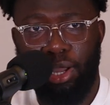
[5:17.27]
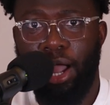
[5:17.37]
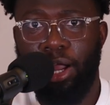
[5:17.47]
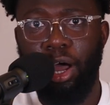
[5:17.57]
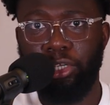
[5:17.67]

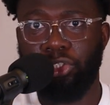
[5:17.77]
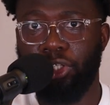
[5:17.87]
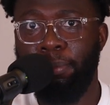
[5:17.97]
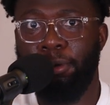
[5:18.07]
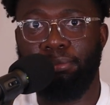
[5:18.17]
I can't
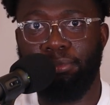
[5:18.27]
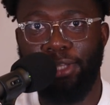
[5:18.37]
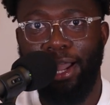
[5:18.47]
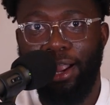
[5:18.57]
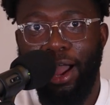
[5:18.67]
stop him.
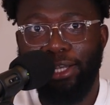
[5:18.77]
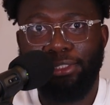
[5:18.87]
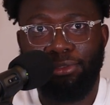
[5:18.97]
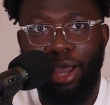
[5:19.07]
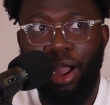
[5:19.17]
I can't.
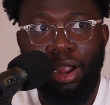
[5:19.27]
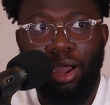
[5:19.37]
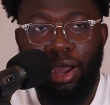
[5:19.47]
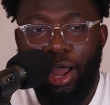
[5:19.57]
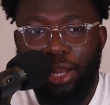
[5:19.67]
I
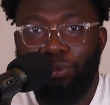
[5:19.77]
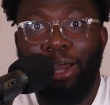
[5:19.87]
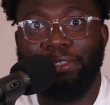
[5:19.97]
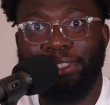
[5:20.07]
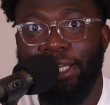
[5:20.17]
can't. I don't
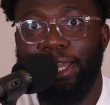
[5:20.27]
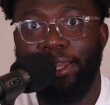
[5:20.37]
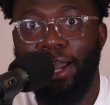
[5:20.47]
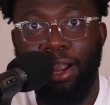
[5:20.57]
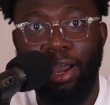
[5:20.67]
have a
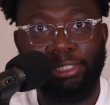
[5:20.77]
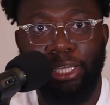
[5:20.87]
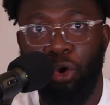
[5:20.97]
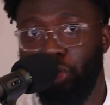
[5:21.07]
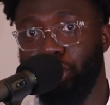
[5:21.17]
say. I can't say,
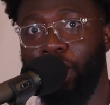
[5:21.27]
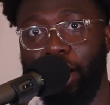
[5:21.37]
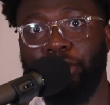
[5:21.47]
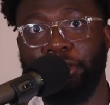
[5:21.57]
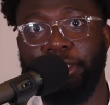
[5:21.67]
"Oh, you
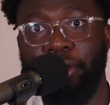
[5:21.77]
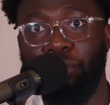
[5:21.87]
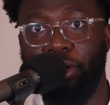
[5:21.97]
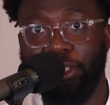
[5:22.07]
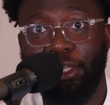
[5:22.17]
can't use the N
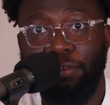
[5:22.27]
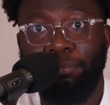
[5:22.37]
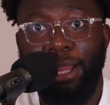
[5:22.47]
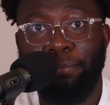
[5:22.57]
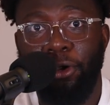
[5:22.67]
word." He's another
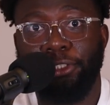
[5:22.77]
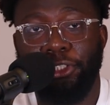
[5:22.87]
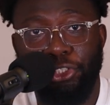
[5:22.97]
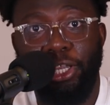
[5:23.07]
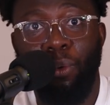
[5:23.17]
black
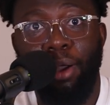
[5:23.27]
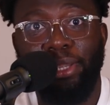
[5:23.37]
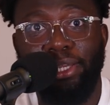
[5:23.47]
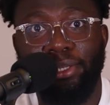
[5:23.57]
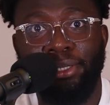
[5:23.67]
person. Do you get what I
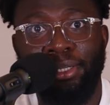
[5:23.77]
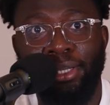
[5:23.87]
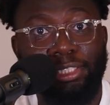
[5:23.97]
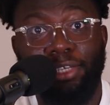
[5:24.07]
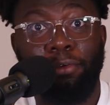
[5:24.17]
mean?
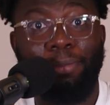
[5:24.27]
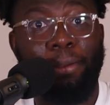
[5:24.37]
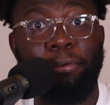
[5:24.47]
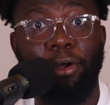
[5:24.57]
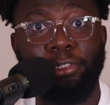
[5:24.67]
He's another
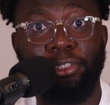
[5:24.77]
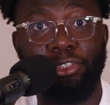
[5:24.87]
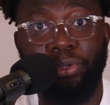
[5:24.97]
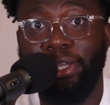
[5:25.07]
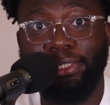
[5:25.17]
black person,
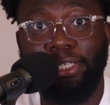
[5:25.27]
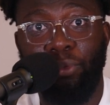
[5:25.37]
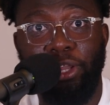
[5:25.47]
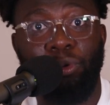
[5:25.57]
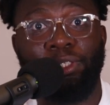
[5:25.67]
so he can say
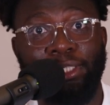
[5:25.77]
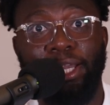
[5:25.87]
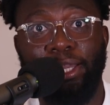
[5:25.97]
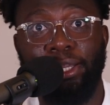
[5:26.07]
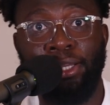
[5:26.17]
what you want to
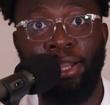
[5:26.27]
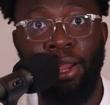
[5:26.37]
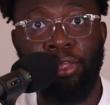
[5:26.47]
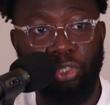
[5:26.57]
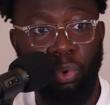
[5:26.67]
say.
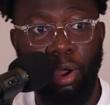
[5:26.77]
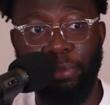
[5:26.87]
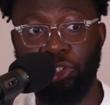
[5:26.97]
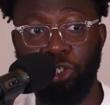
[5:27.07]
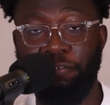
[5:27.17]
Do you know what I
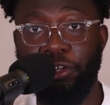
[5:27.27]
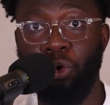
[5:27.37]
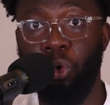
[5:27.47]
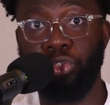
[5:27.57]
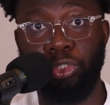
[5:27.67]
mean? So if he
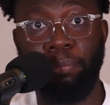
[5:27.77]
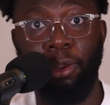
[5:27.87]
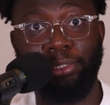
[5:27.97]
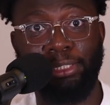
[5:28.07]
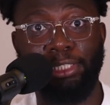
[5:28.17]
calls Du
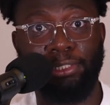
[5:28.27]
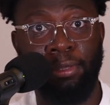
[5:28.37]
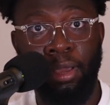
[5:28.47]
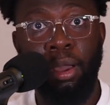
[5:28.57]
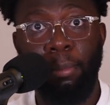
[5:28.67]
Plessis
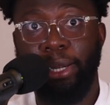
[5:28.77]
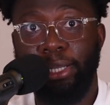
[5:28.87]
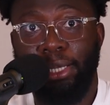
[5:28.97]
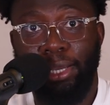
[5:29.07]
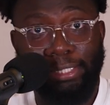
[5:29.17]
my
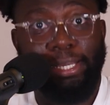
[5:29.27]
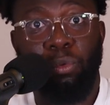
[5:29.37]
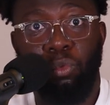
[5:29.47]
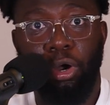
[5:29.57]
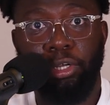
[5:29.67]
nigga like the
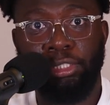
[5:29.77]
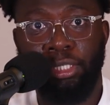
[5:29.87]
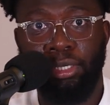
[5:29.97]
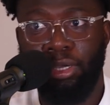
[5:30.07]
N word,